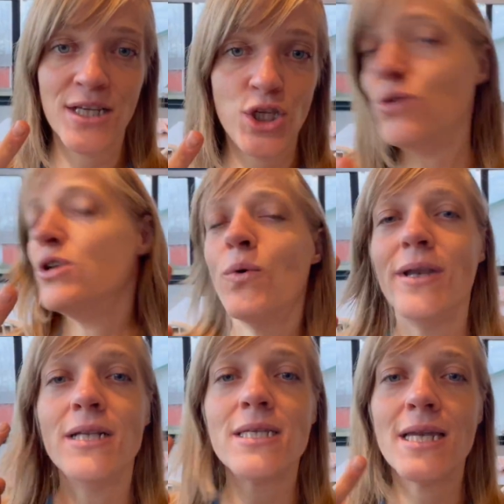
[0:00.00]
You don't
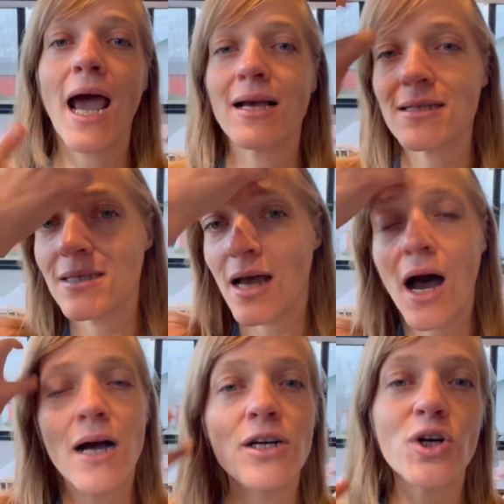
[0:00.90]
need snacks.
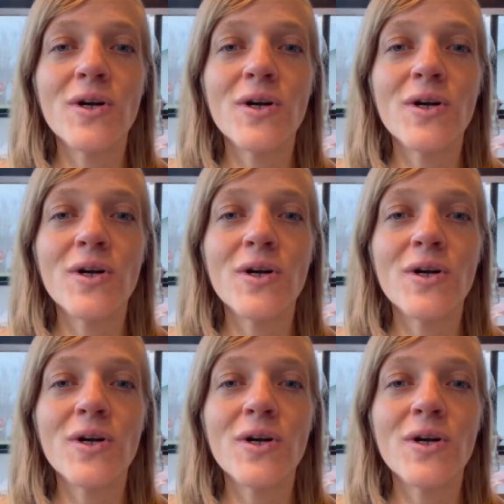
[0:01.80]
Hunger